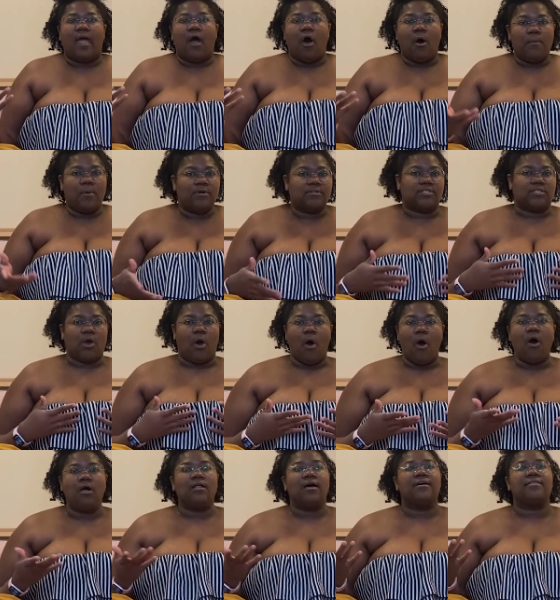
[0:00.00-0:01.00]
almost
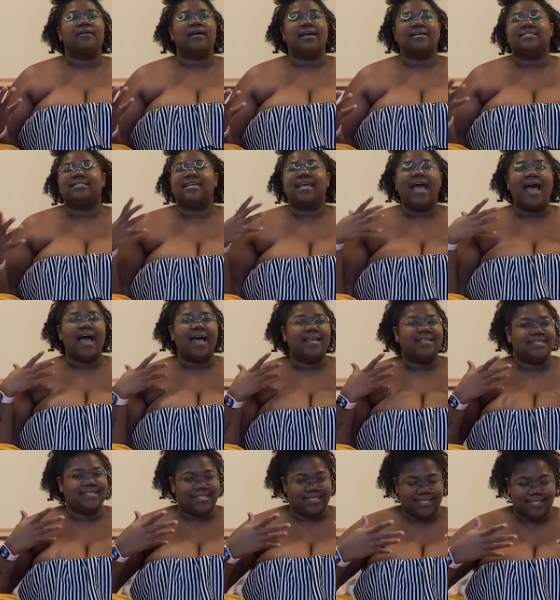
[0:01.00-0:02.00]
all other
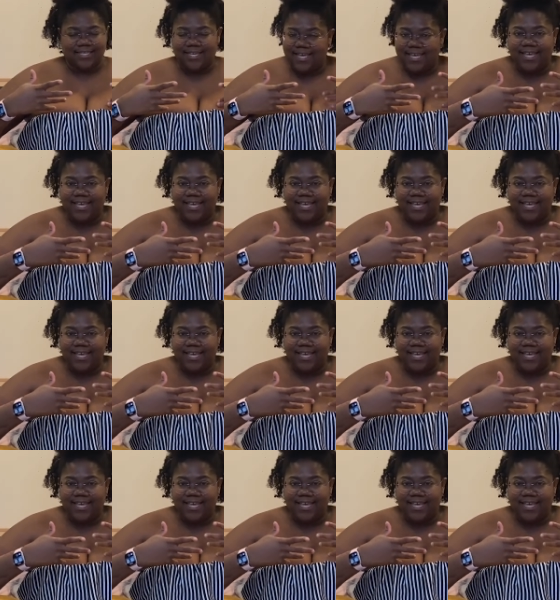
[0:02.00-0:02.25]
STIs,